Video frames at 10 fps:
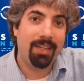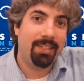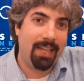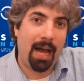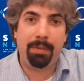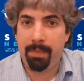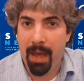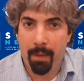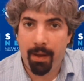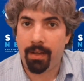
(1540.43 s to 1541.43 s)
Stop
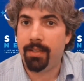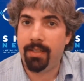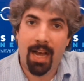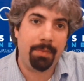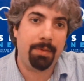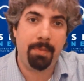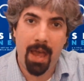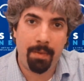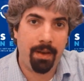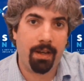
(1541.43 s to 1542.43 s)
spamming us. Stop
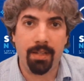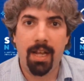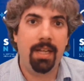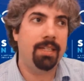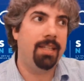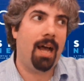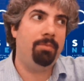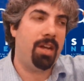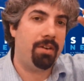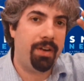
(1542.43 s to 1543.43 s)
spamming us.
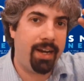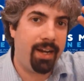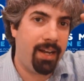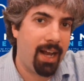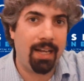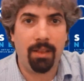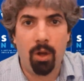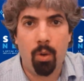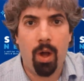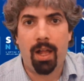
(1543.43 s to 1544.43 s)
Stop generating
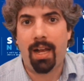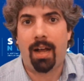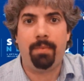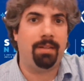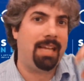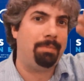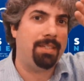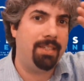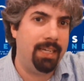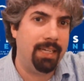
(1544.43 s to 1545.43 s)
low-quality content. Stop
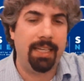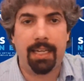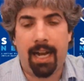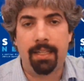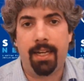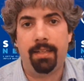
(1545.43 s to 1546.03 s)
stealing content.